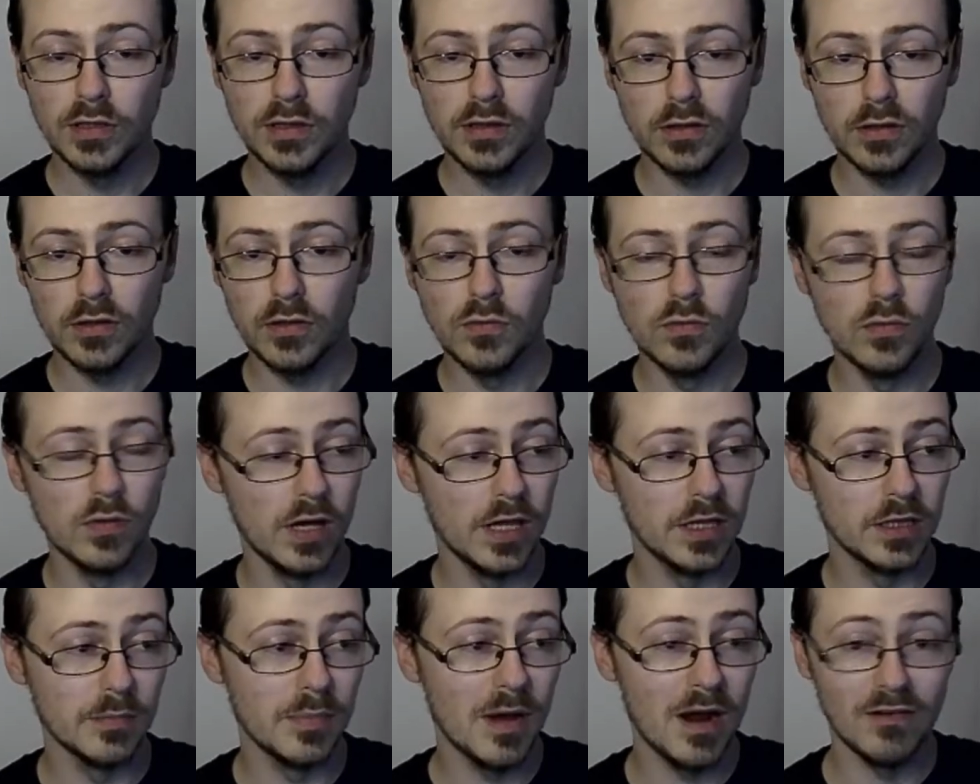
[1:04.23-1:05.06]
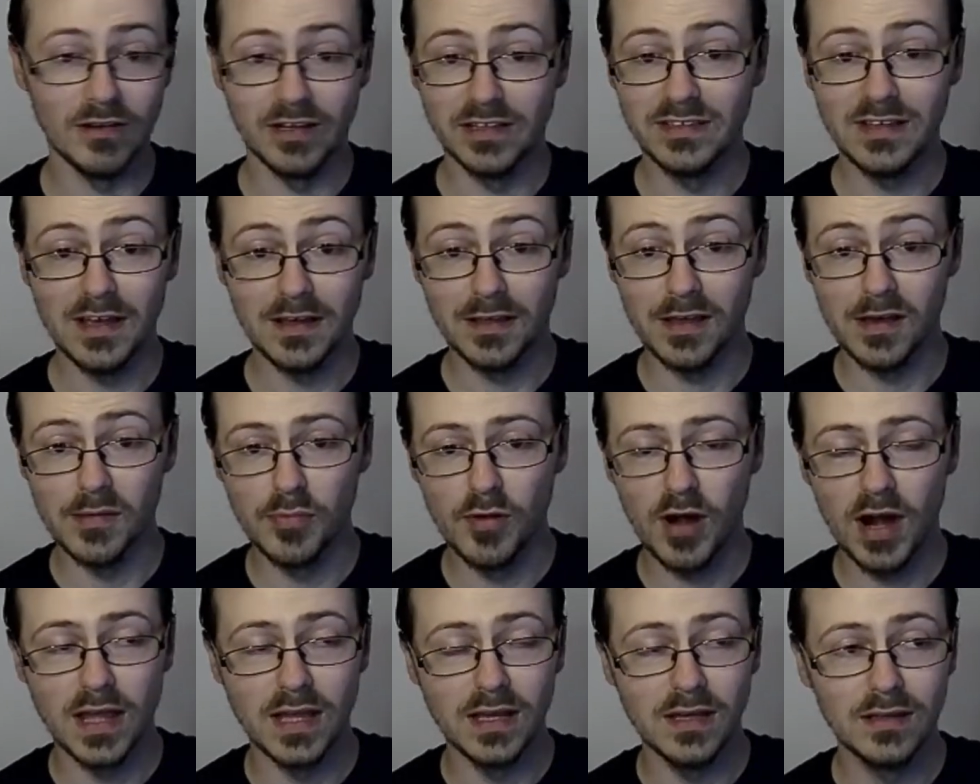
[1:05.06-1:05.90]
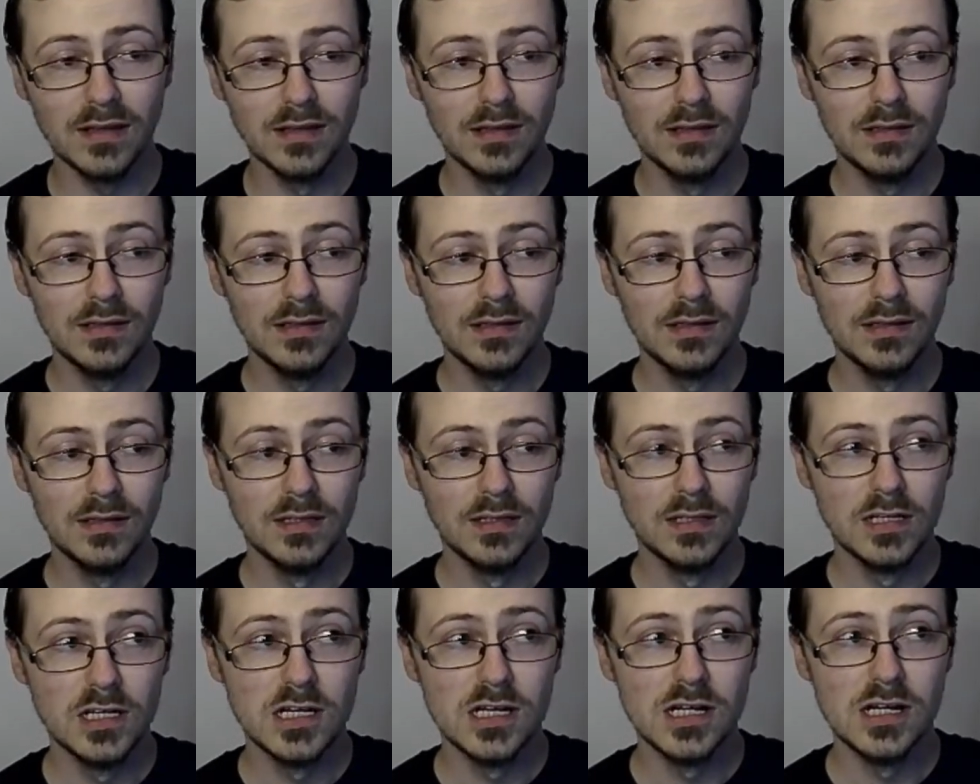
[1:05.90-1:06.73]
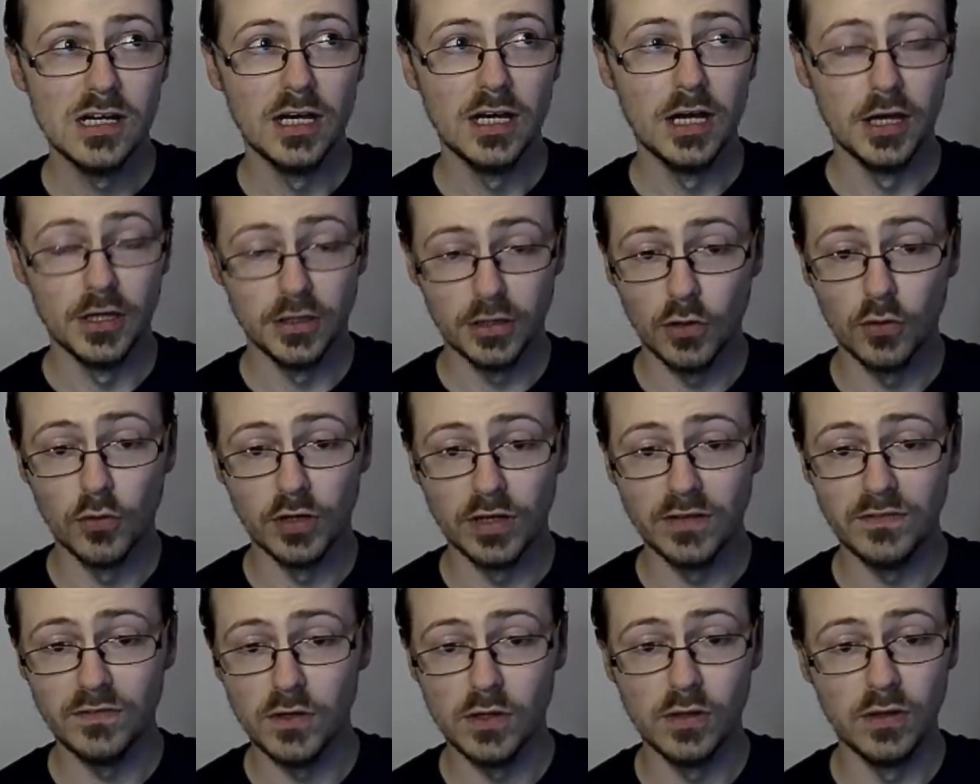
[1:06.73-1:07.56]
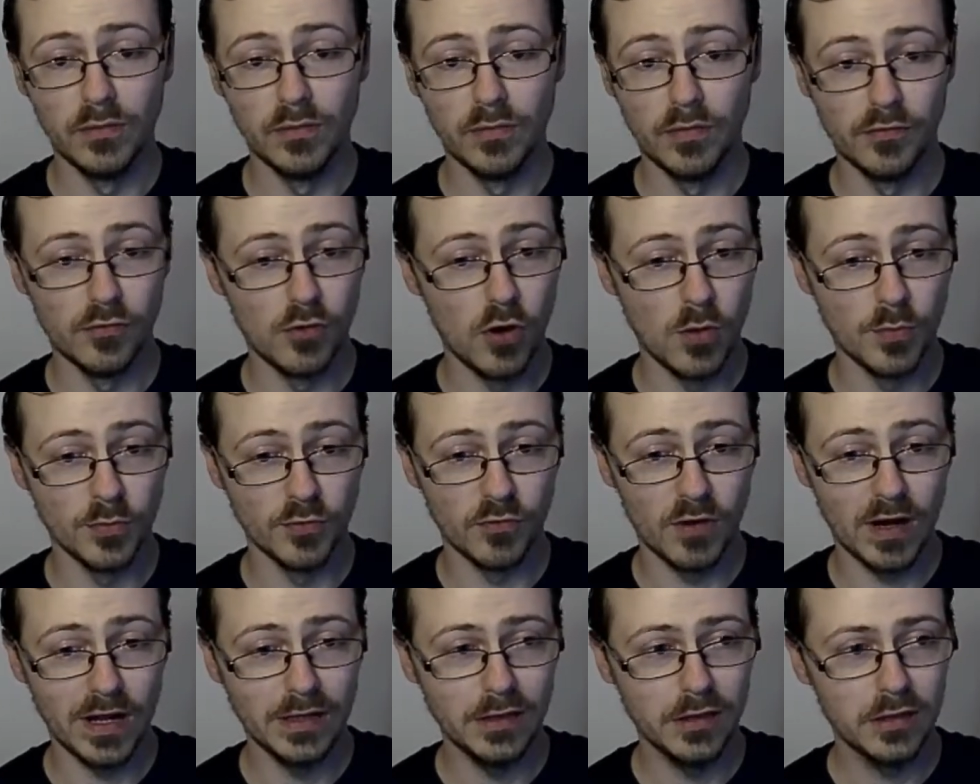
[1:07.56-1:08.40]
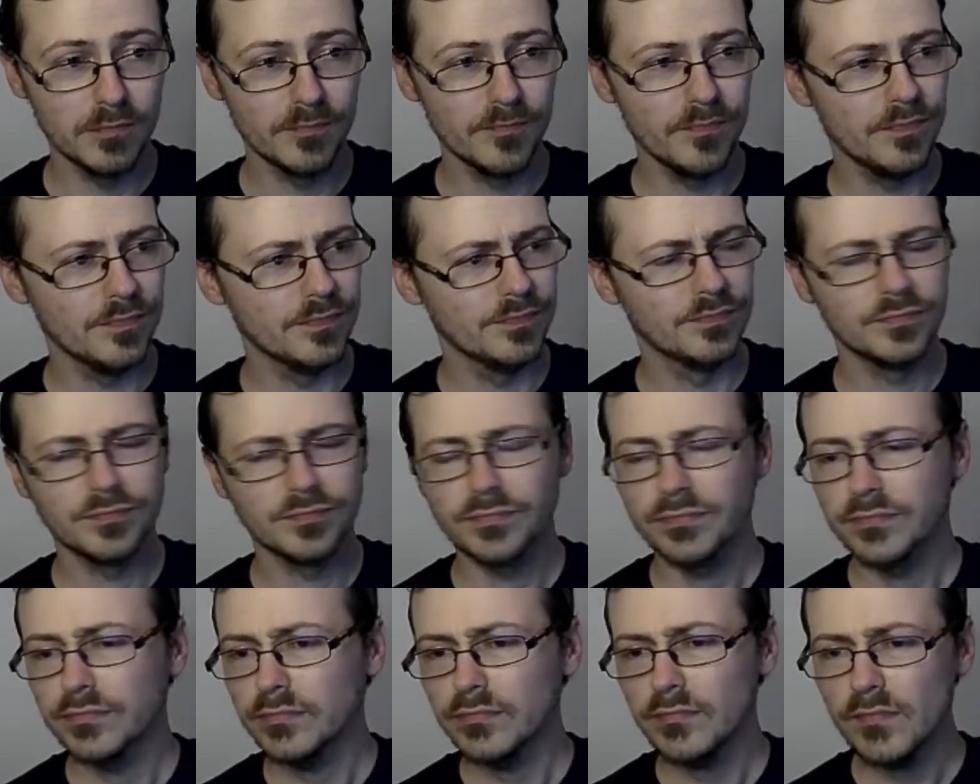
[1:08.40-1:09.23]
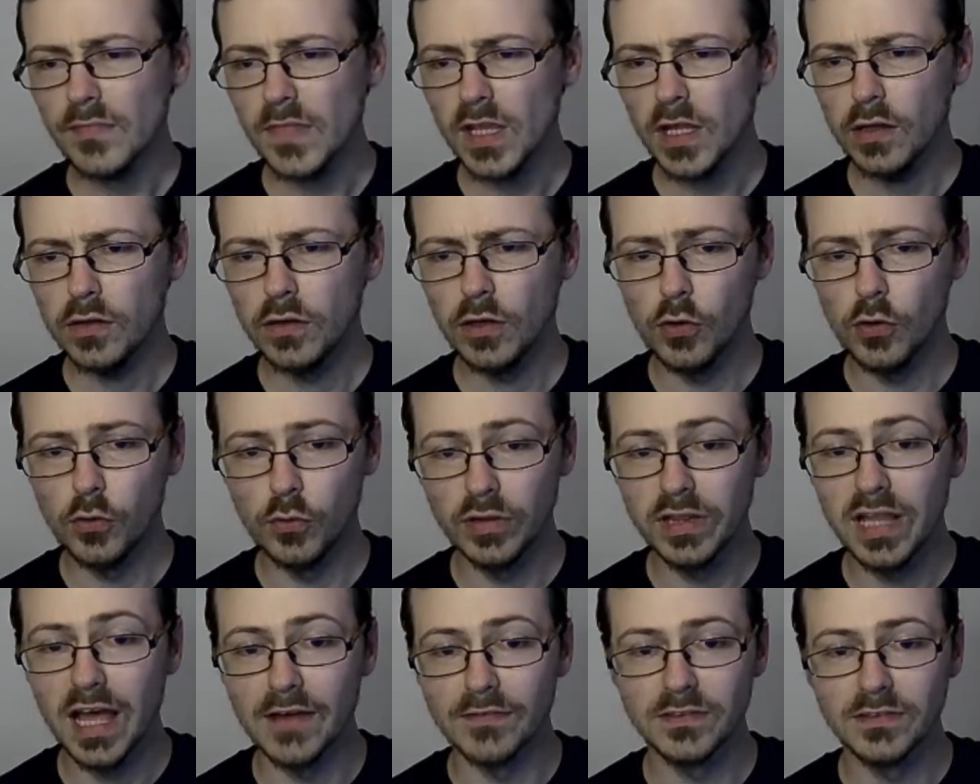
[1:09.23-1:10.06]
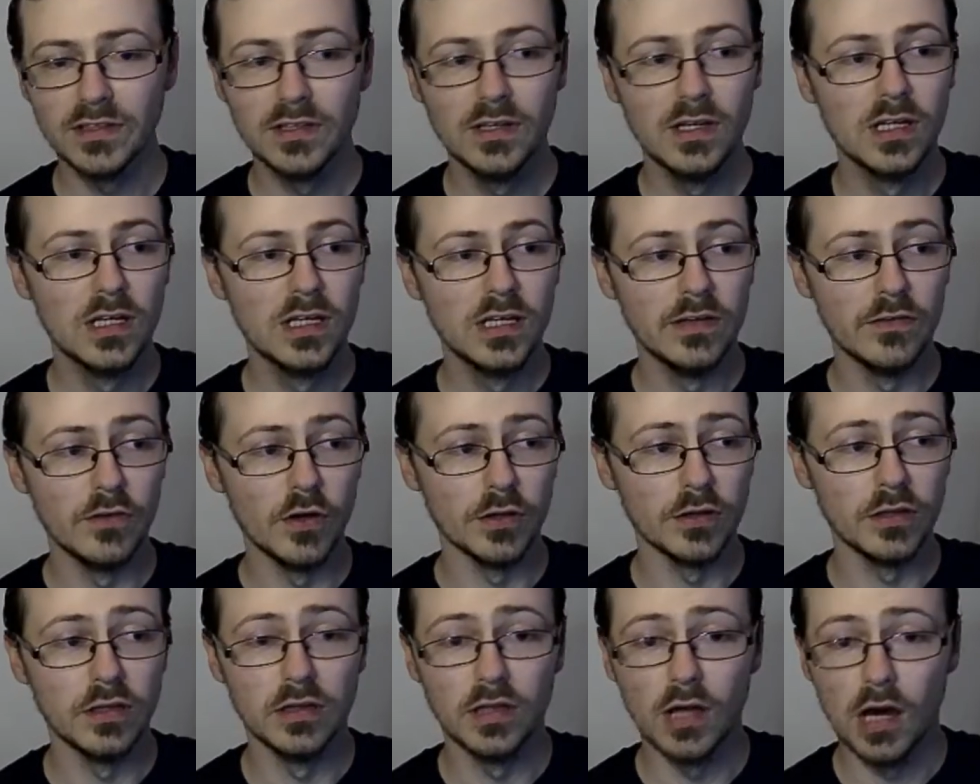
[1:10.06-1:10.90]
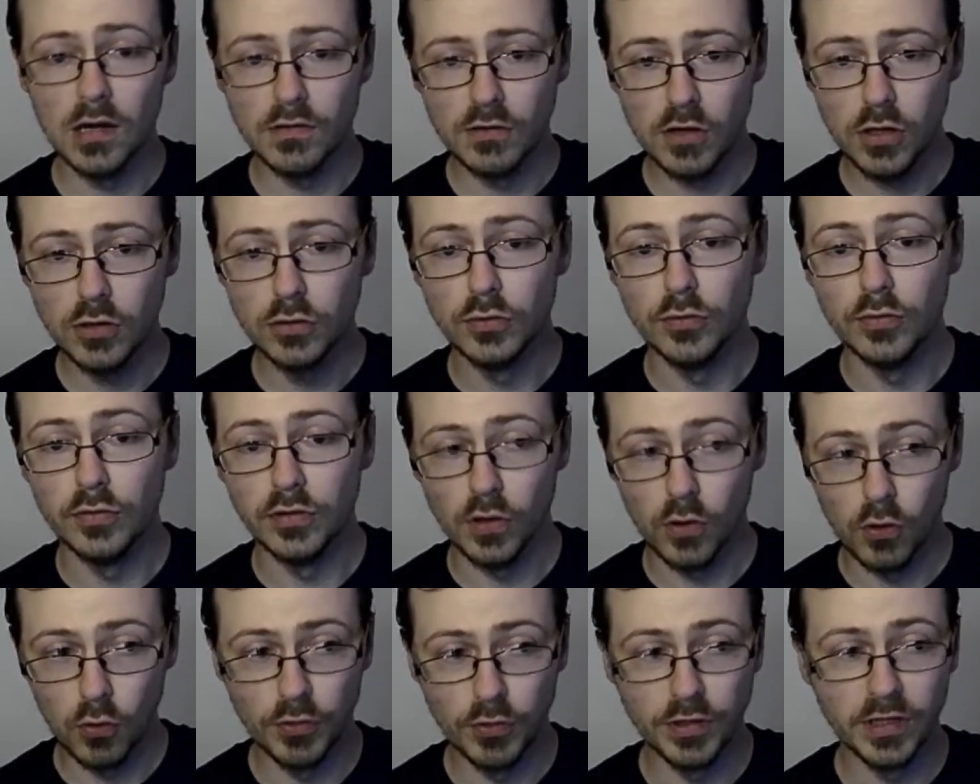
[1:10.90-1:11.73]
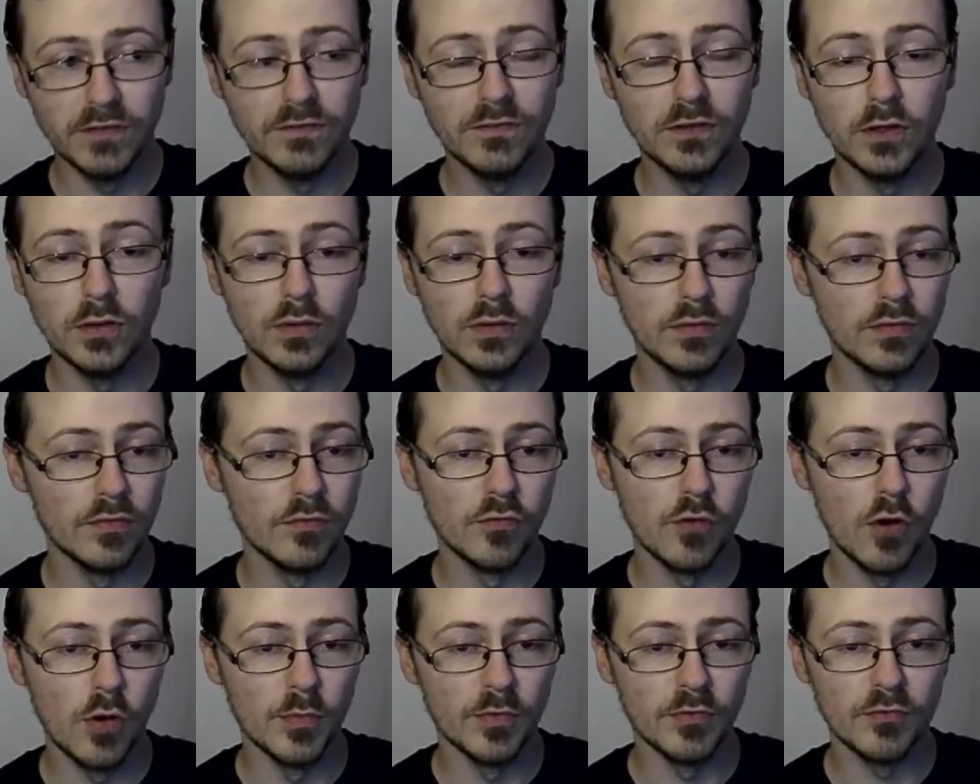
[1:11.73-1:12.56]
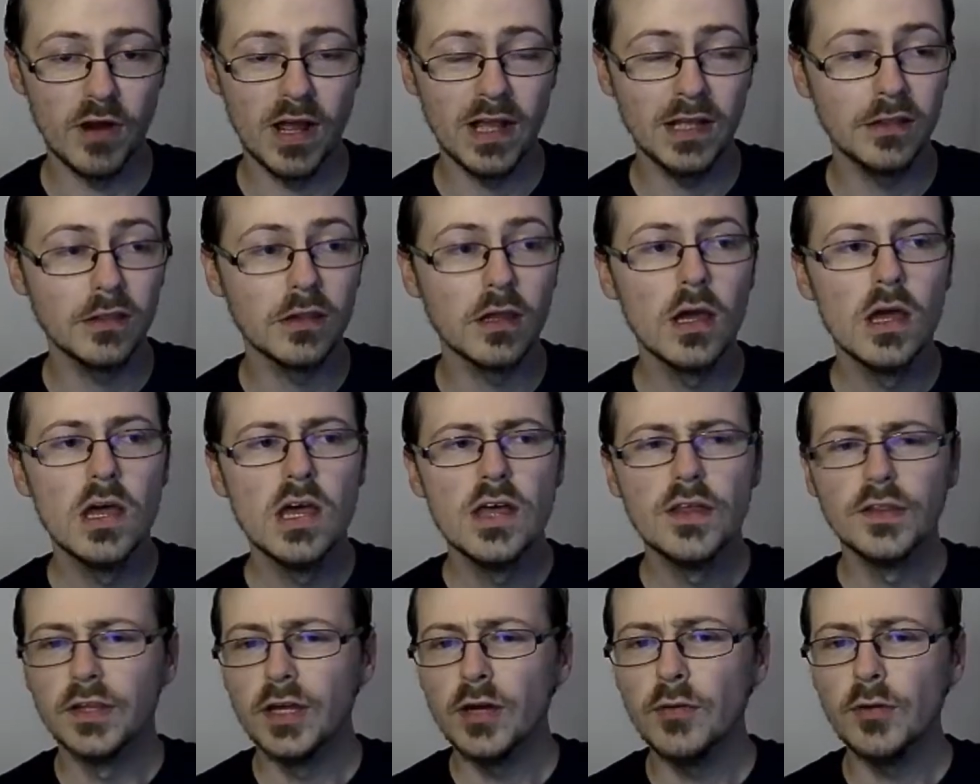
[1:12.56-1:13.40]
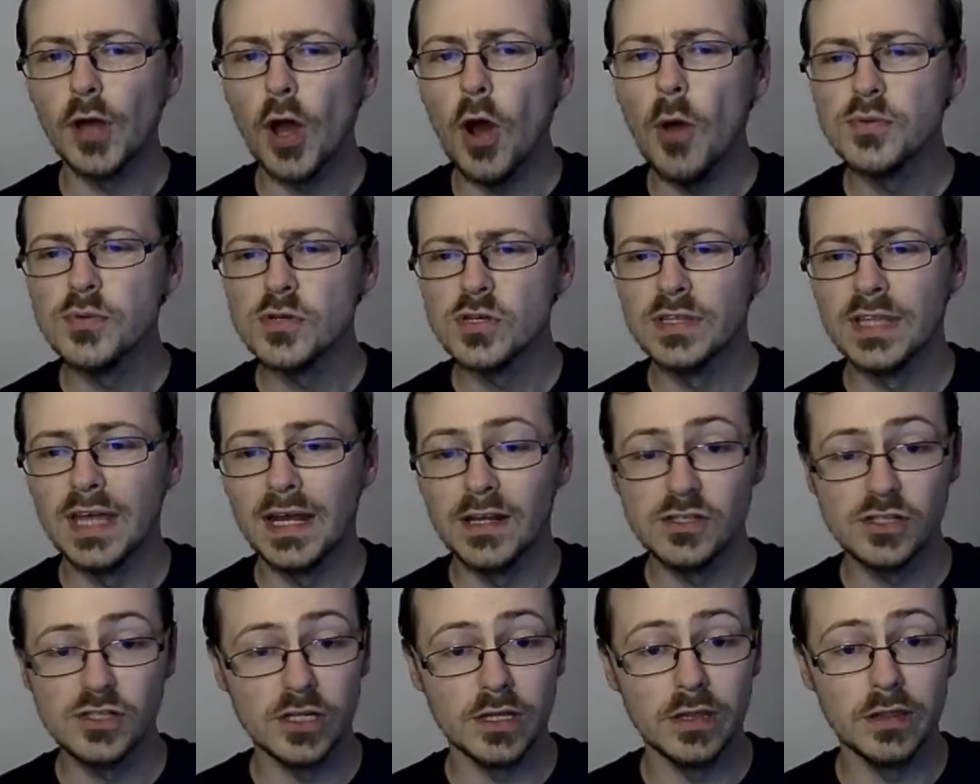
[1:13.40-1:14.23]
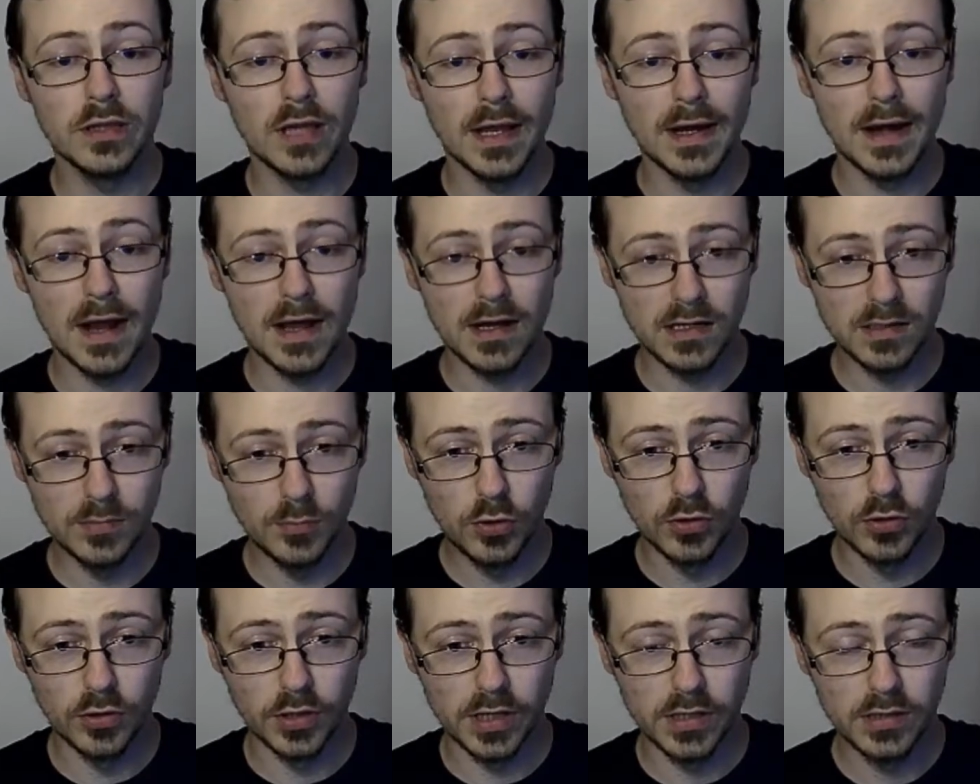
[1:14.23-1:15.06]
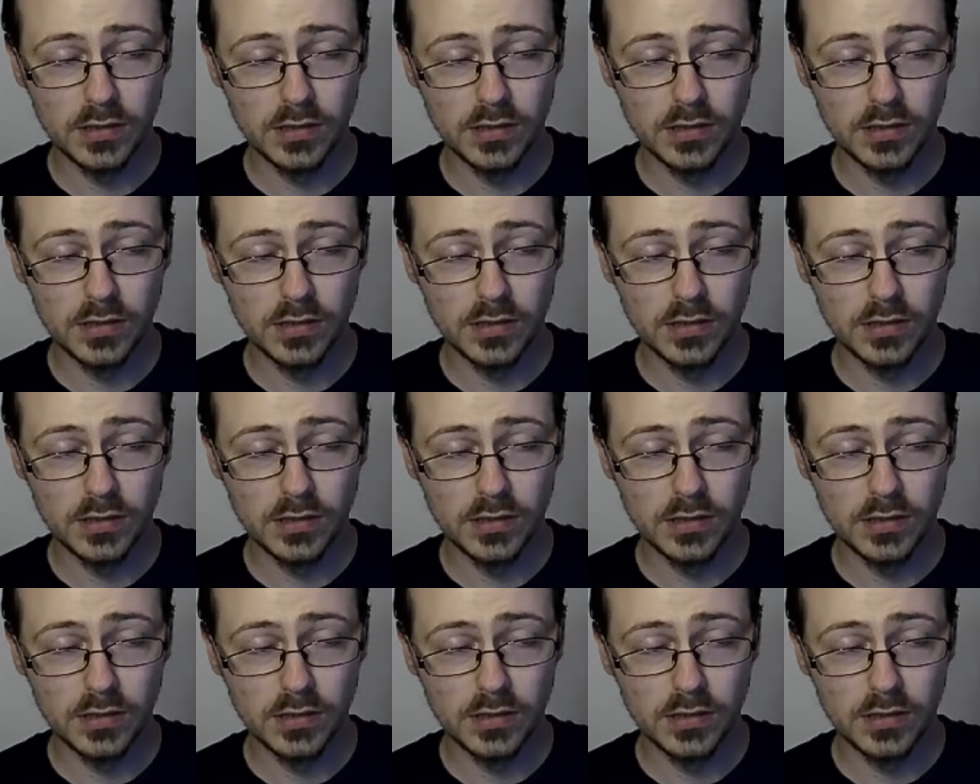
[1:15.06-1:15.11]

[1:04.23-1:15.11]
who is apparently taking a break, has already feuded with Roman Reigns. So who's left? You've got Cesaro, who's already feuded with Roman Reigns. The only option then is Shinsuke Nakamura,